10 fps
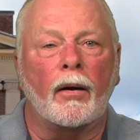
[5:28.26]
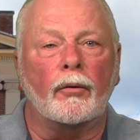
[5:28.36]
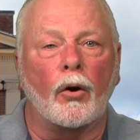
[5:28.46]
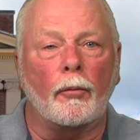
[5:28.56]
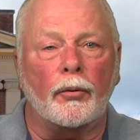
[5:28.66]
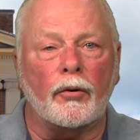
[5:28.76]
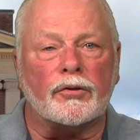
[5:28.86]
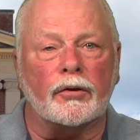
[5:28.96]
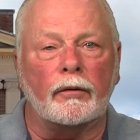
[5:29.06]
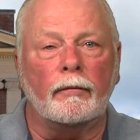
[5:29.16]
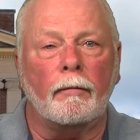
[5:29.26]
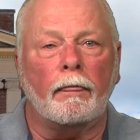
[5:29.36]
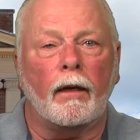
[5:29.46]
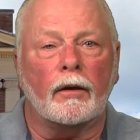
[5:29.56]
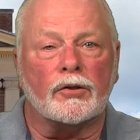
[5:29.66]
No person
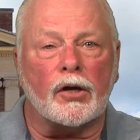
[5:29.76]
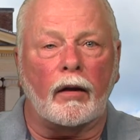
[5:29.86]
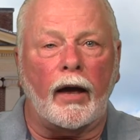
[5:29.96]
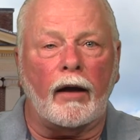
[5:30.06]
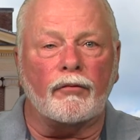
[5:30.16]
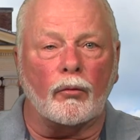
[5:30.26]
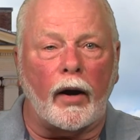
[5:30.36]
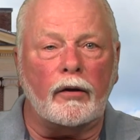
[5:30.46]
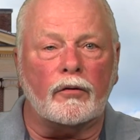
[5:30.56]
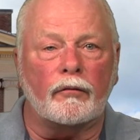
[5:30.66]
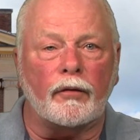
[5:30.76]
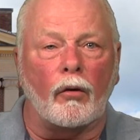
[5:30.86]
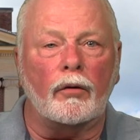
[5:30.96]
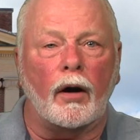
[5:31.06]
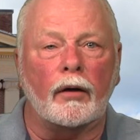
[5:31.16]
shall have the right to
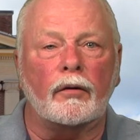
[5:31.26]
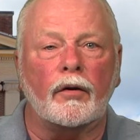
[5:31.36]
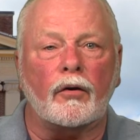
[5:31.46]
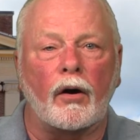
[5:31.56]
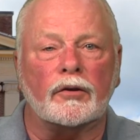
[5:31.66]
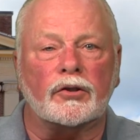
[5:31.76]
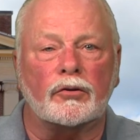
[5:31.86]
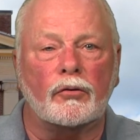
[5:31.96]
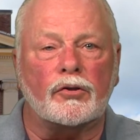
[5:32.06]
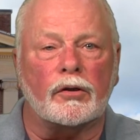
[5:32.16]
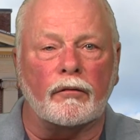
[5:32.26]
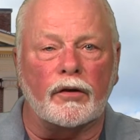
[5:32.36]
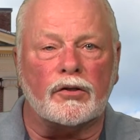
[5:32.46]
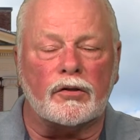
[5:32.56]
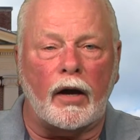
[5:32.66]
vote under the Constitution of
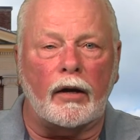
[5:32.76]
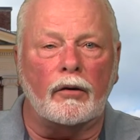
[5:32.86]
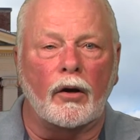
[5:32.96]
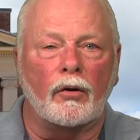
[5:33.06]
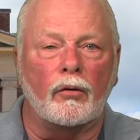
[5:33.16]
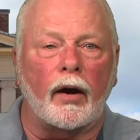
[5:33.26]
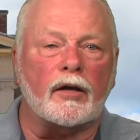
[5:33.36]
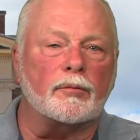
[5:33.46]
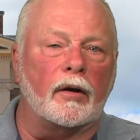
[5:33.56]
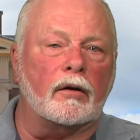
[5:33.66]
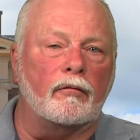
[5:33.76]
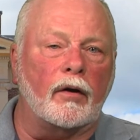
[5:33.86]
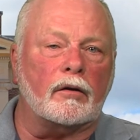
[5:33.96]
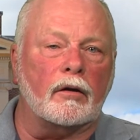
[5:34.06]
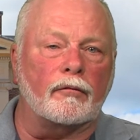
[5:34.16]
this state who has been
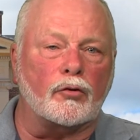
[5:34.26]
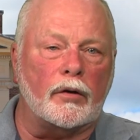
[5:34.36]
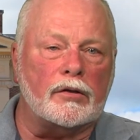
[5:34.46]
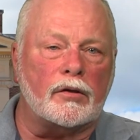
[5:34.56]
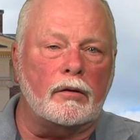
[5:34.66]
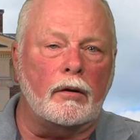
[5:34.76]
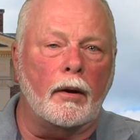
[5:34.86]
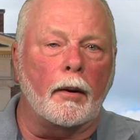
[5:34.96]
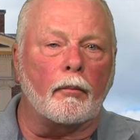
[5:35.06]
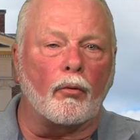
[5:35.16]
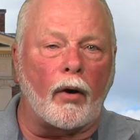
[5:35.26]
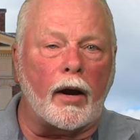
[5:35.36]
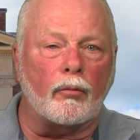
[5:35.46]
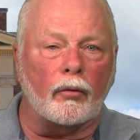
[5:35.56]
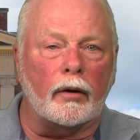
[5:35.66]
convicted of treason,
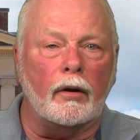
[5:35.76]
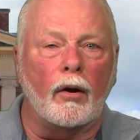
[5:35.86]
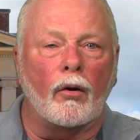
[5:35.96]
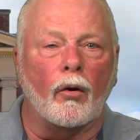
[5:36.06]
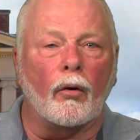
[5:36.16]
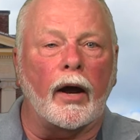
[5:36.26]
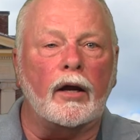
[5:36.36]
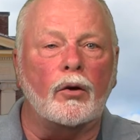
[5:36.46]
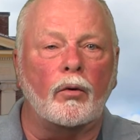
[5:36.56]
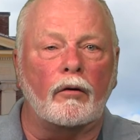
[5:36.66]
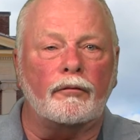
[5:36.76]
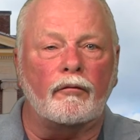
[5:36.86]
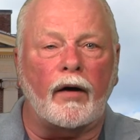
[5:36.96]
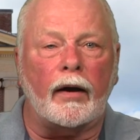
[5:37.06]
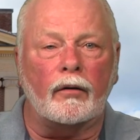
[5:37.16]
bribery, or any willful
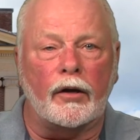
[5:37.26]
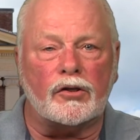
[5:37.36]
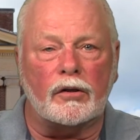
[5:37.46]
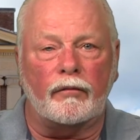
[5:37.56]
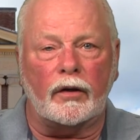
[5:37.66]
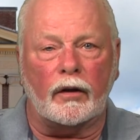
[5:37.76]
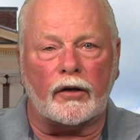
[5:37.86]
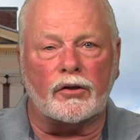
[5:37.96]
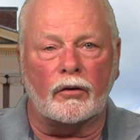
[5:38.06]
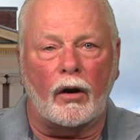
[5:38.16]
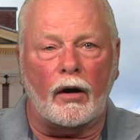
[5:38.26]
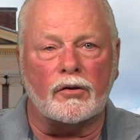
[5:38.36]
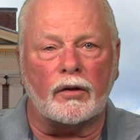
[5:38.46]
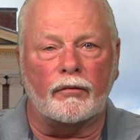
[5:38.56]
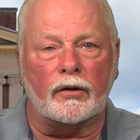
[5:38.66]
violation of the election
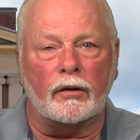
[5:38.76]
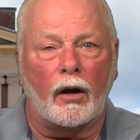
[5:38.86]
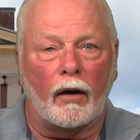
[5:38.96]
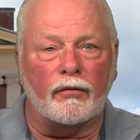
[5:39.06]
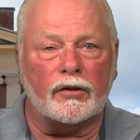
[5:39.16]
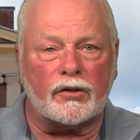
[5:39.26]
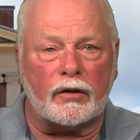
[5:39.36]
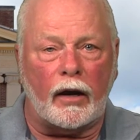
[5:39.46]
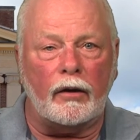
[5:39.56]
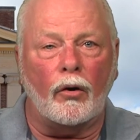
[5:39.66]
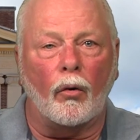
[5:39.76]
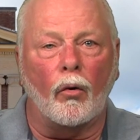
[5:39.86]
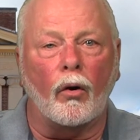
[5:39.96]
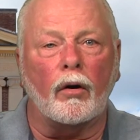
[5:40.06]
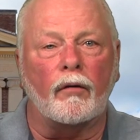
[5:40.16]
laws of this state
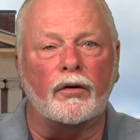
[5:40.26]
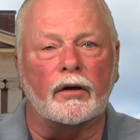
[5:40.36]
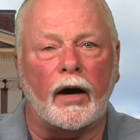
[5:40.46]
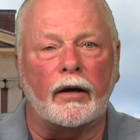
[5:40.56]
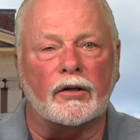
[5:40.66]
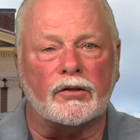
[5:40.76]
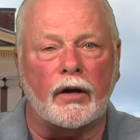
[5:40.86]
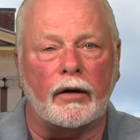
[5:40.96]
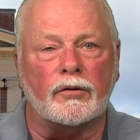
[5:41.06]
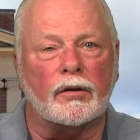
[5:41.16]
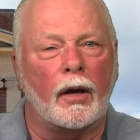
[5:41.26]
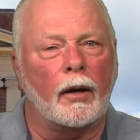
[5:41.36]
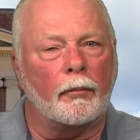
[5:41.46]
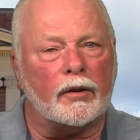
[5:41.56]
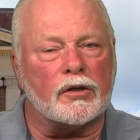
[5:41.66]
or of the United States.
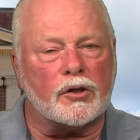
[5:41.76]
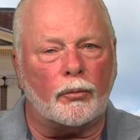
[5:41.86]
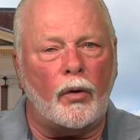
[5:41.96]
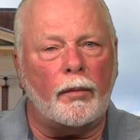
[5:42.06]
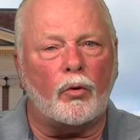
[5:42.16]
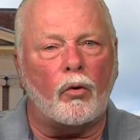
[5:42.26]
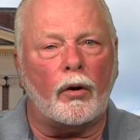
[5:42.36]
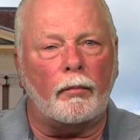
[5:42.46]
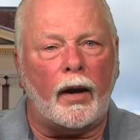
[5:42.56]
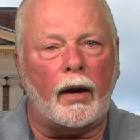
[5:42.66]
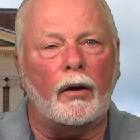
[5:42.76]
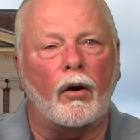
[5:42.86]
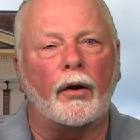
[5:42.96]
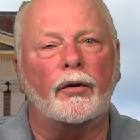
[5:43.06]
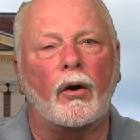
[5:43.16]
But the Supreme Court may,
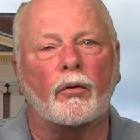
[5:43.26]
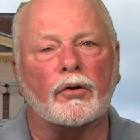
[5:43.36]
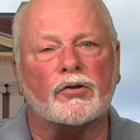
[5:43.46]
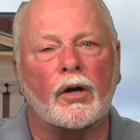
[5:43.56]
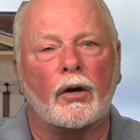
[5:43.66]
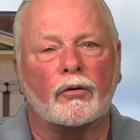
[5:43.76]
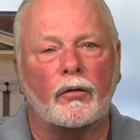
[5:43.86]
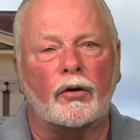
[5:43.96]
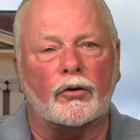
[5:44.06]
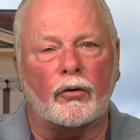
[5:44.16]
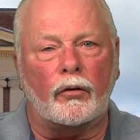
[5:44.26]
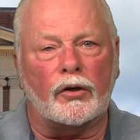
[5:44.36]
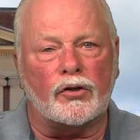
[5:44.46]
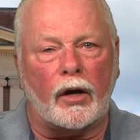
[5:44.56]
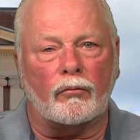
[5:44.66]
on notice to the Attorney
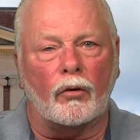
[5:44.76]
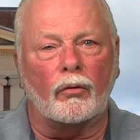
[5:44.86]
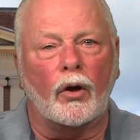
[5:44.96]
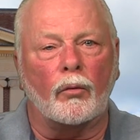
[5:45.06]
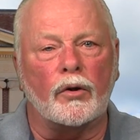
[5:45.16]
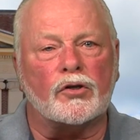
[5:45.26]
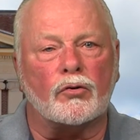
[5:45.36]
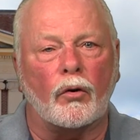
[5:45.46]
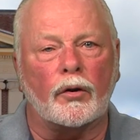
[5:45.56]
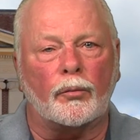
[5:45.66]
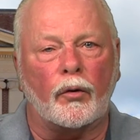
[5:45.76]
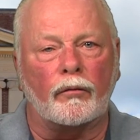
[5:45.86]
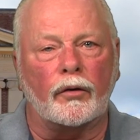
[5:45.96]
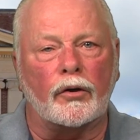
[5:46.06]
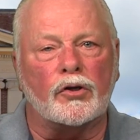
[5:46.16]
General, restore the
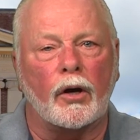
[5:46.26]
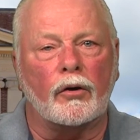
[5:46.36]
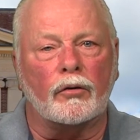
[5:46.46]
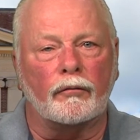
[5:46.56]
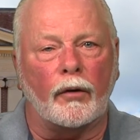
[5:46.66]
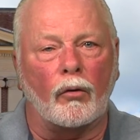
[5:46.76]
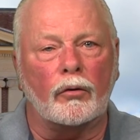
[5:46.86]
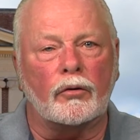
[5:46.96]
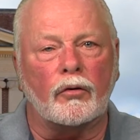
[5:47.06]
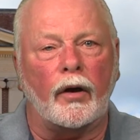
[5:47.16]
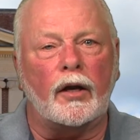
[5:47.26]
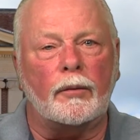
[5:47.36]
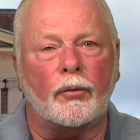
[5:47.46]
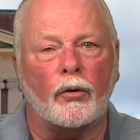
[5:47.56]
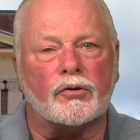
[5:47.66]
privilege to vote to any
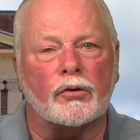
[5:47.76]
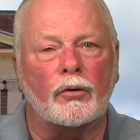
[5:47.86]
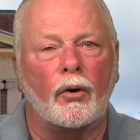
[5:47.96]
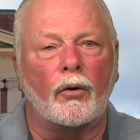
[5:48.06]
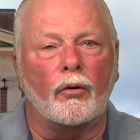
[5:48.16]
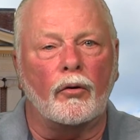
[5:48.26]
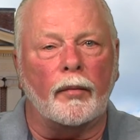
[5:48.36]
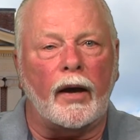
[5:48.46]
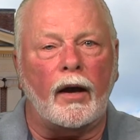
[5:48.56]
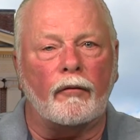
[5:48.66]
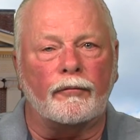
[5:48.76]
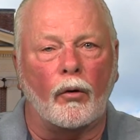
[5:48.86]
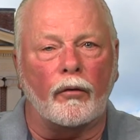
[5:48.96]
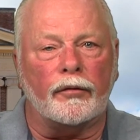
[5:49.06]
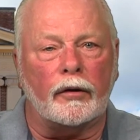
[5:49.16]
person who may have
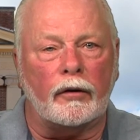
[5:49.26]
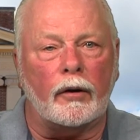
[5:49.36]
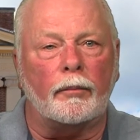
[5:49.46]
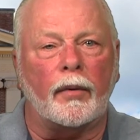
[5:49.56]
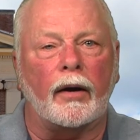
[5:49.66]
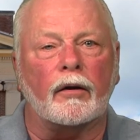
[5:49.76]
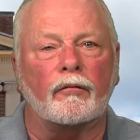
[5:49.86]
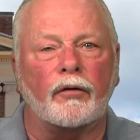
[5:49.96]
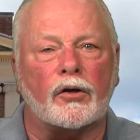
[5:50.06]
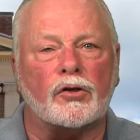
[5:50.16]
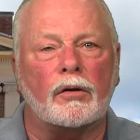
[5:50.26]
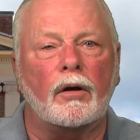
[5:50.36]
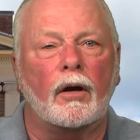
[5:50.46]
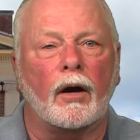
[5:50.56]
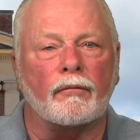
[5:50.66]
forfeited it by conviction
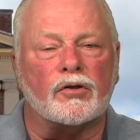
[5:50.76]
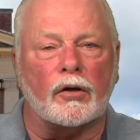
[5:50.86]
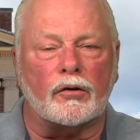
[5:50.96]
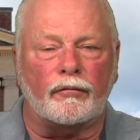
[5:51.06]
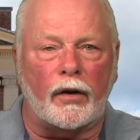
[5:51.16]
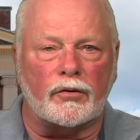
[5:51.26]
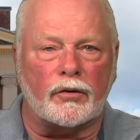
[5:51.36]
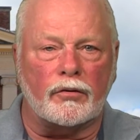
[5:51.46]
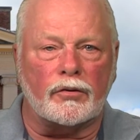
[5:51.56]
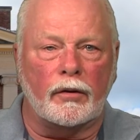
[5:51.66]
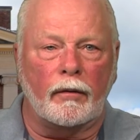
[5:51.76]
of such offenses.